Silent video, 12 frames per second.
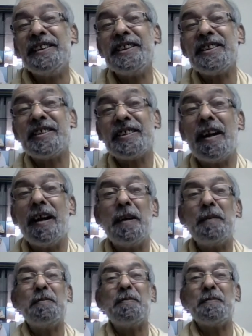this
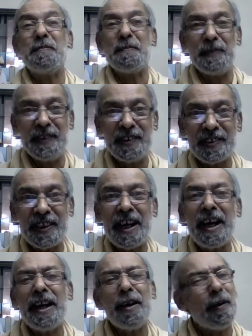aham, this
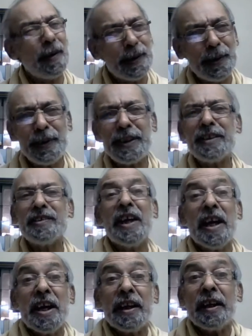I, although it is,